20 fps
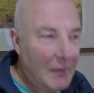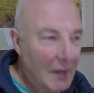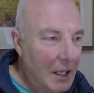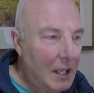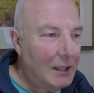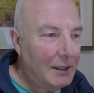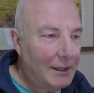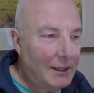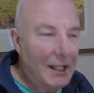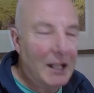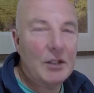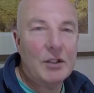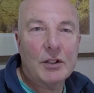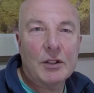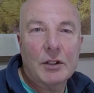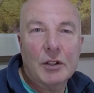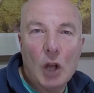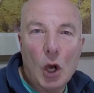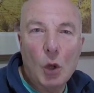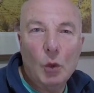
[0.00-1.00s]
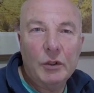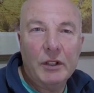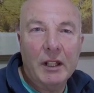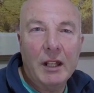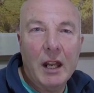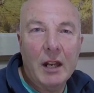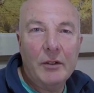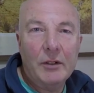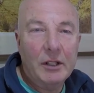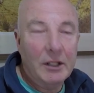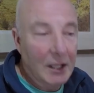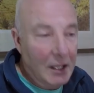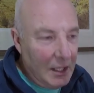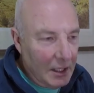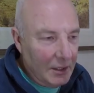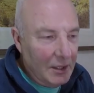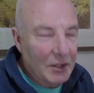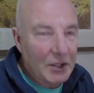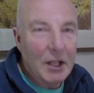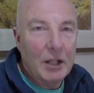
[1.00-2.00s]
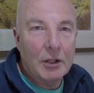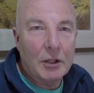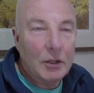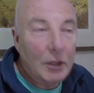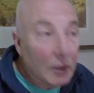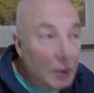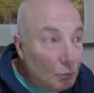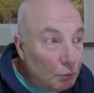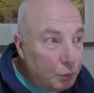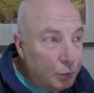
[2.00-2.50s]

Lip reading: and gets to the holding area, and at 10 o'clock,